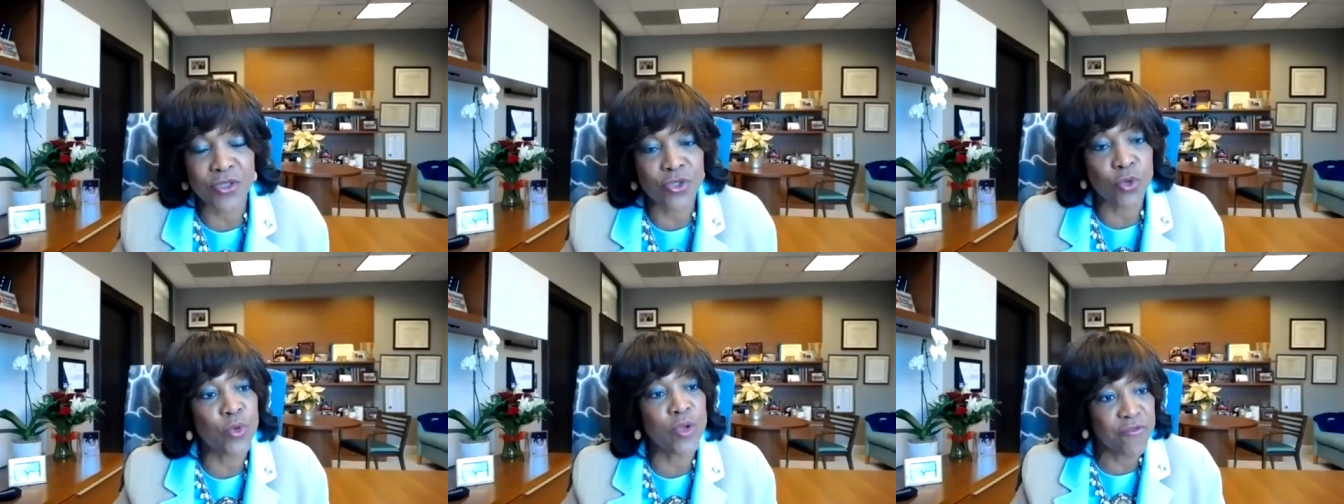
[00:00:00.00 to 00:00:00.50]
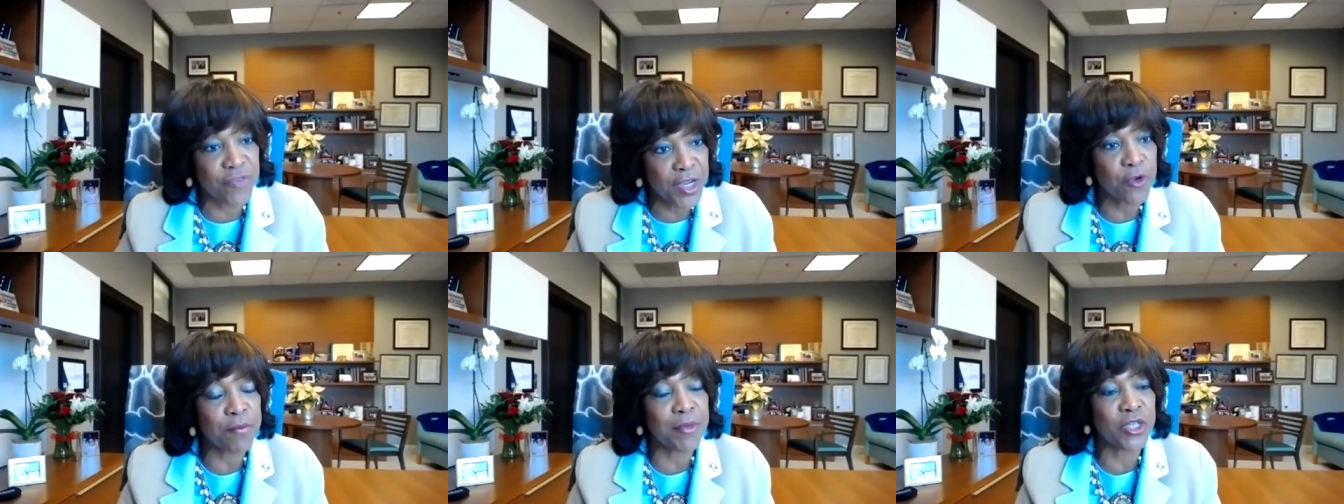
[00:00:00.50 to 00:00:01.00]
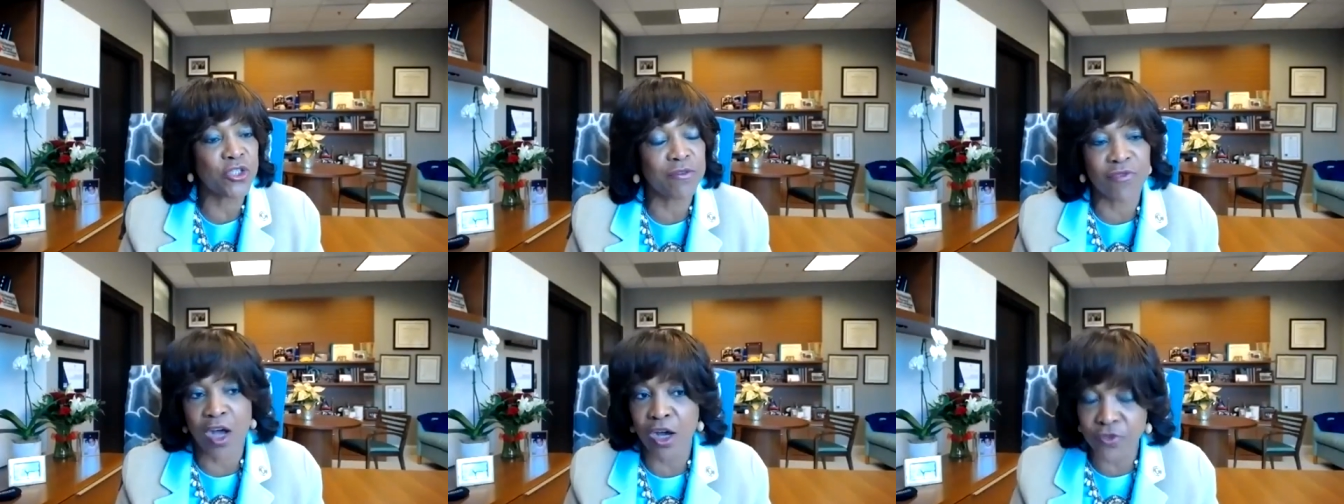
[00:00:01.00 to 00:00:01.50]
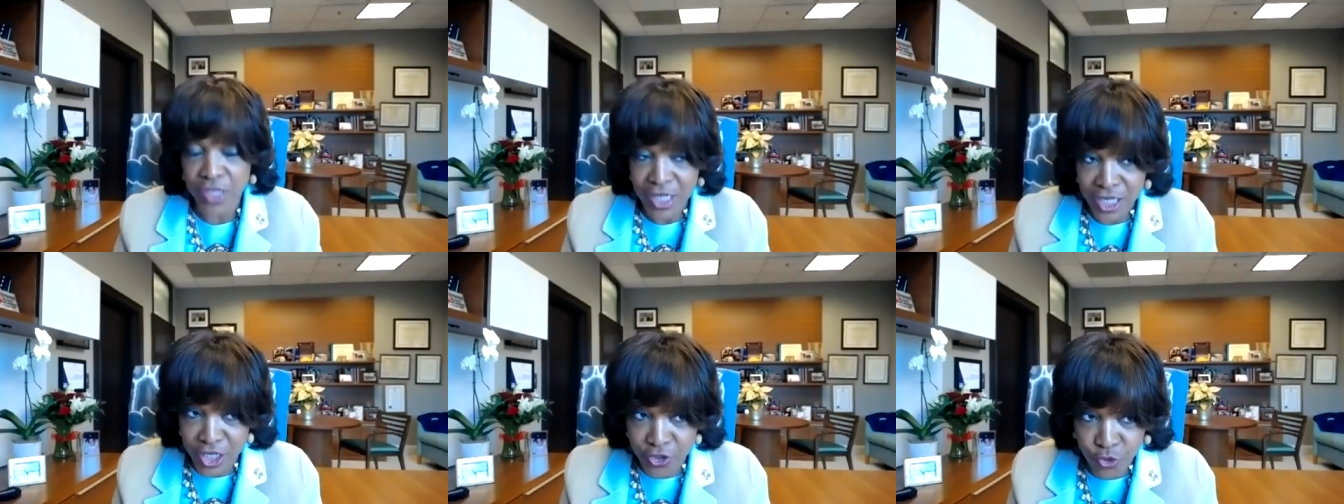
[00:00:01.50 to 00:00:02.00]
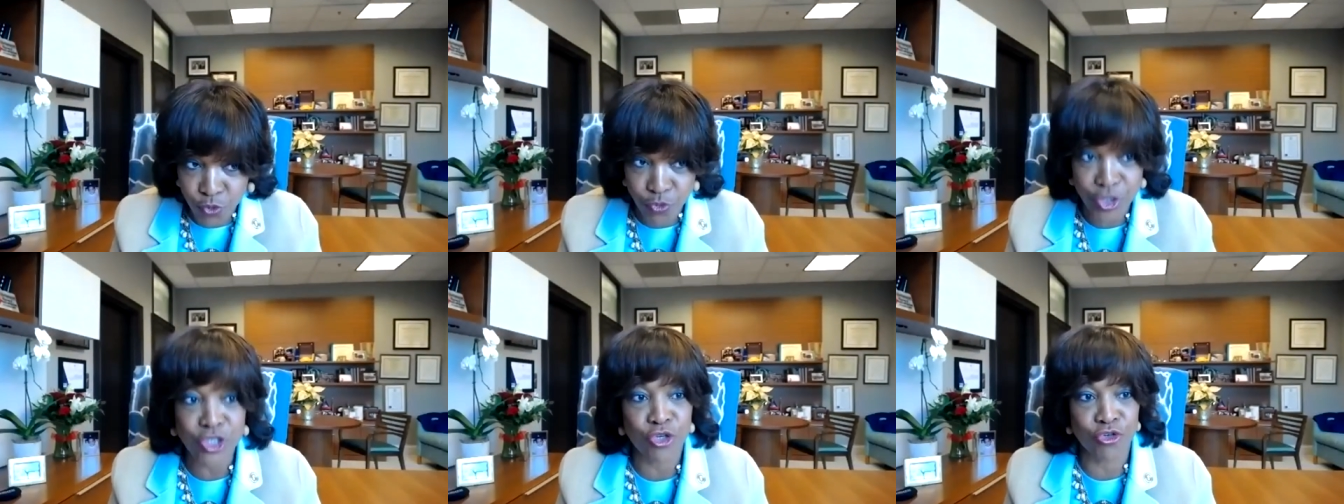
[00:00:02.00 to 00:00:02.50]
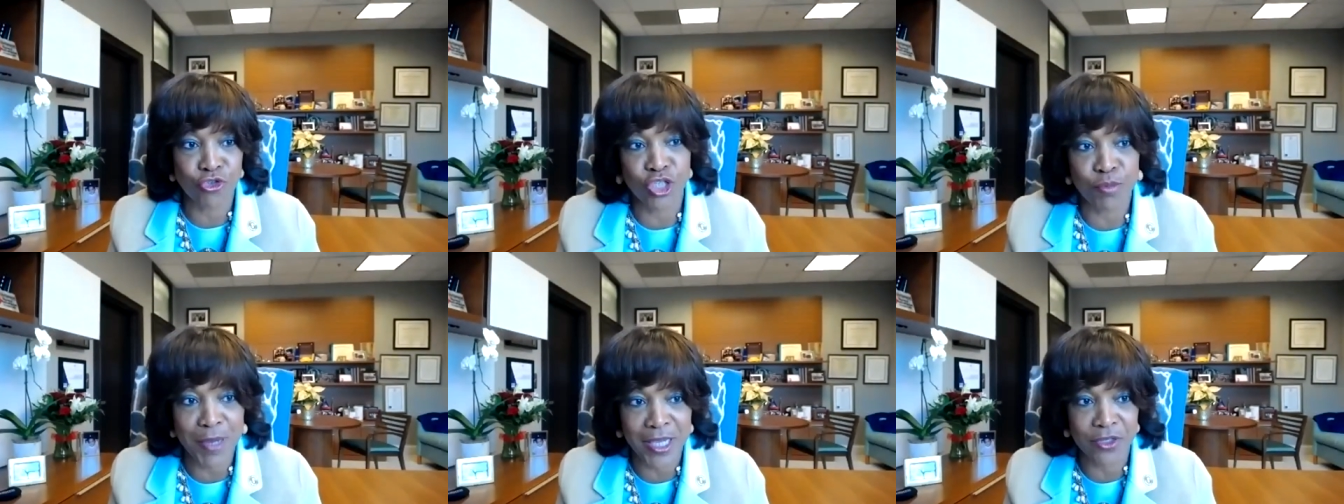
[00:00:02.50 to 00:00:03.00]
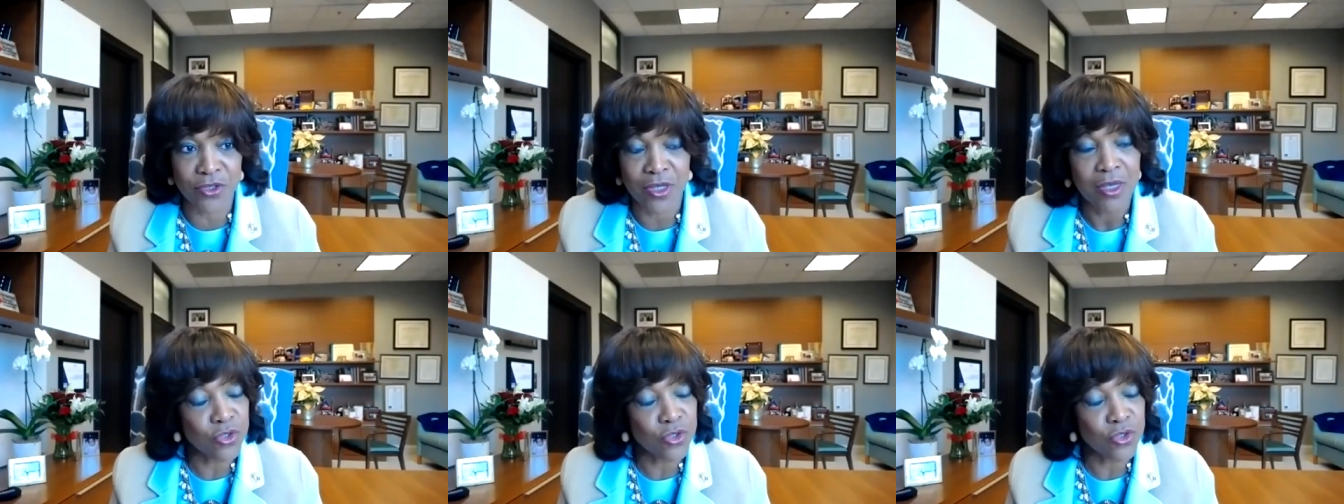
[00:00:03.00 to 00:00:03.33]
So we're very much involved in the research space.